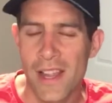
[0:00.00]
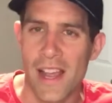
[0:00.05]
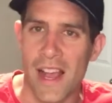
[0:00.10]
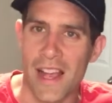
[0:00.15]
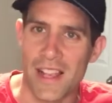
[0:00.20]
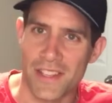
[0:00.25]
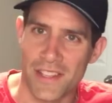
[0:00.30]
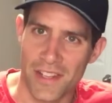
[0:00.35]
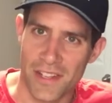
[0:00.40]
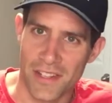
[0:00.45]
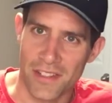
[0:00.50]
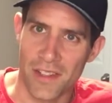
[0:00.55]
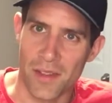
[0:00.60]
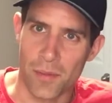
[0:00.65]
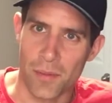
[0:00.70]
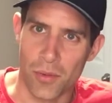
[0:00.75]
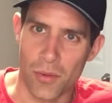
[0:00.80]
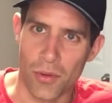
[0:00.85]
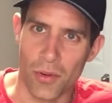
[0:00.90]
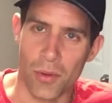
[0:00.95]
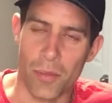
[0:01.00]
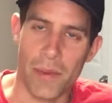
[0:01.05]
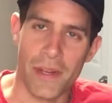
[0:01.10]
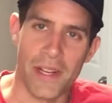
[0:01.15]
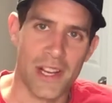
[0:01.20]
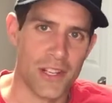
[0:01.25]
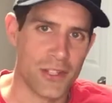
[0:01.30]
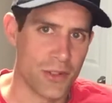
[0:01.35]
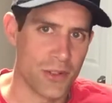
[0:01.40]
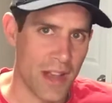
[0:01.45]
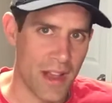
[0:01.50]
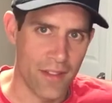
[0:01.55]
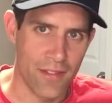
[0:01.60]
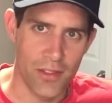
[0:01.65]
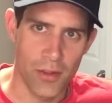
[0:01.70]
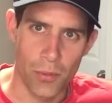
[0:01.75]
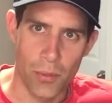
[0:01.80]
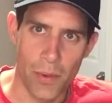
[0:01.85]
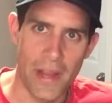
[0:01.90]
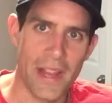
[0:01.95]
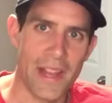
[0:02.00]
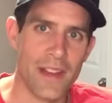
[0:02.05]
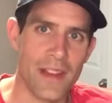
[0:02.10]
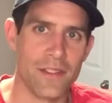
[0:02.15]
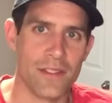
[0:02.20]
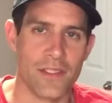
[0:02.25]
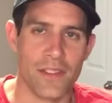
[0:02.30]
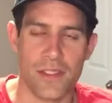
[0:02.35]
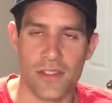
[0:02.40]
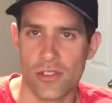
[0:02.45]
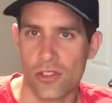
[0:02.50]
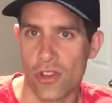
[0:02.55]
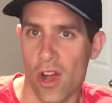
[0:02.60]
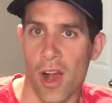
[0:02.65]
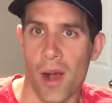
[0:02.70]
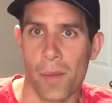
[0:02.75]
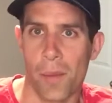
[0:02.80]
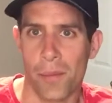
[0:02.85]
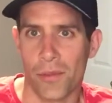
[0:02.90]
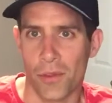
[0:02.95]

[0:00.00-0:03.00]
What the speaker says: as it is in the pool because you have the waves and the chop.